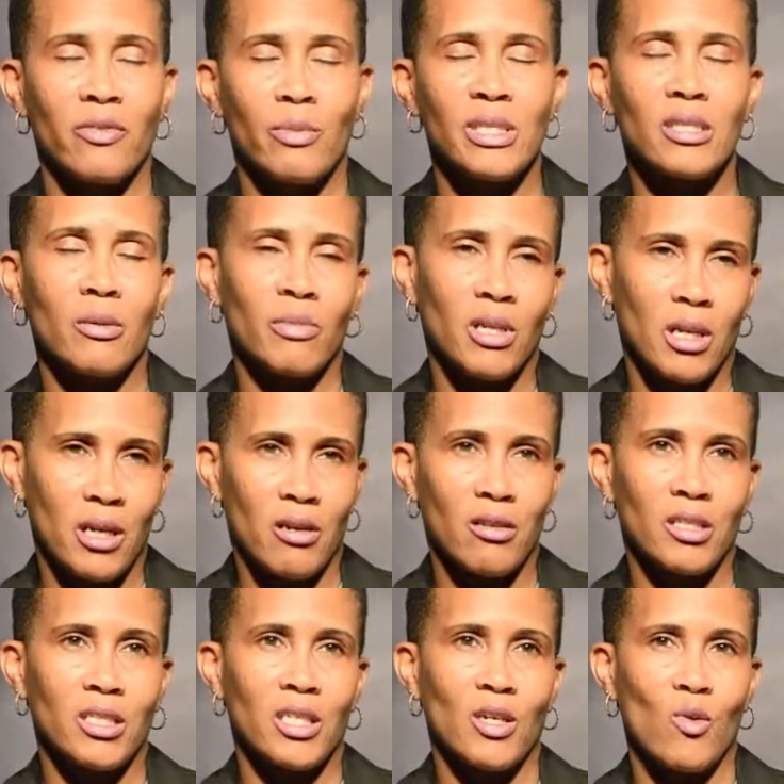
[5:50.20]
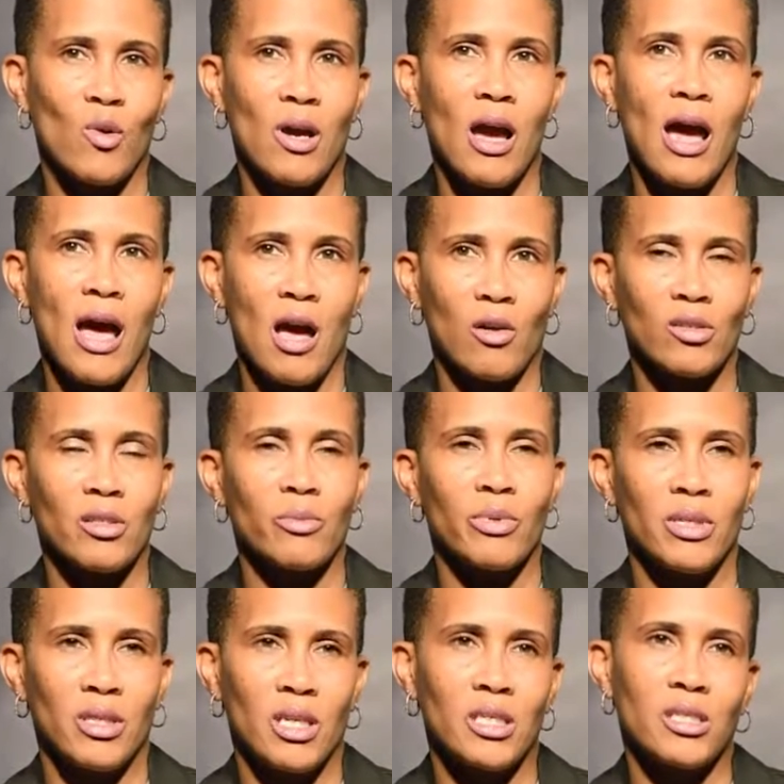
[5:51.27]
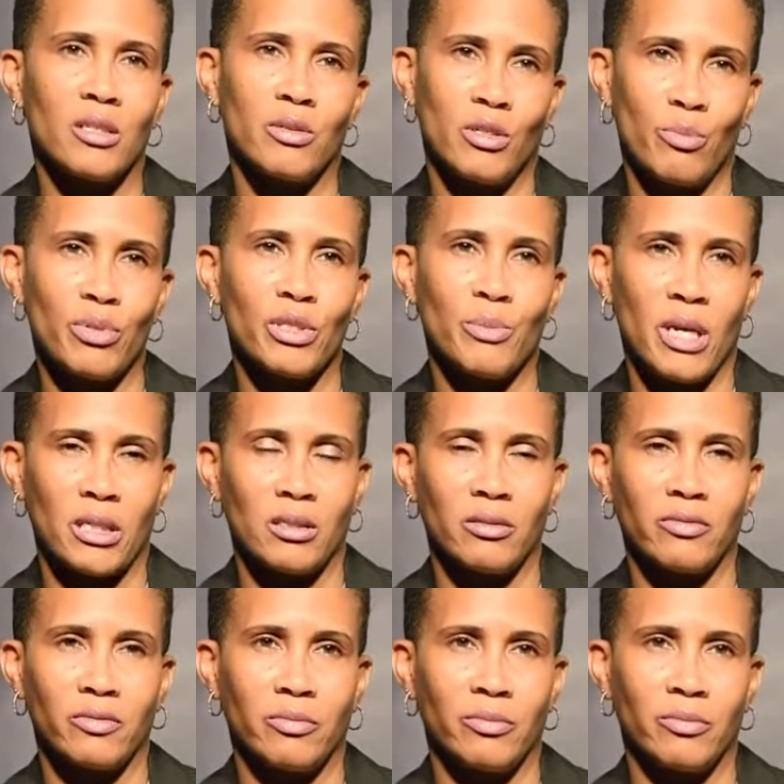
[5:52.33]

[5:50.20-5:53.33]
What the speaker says: some clarity on how to put things into perspective.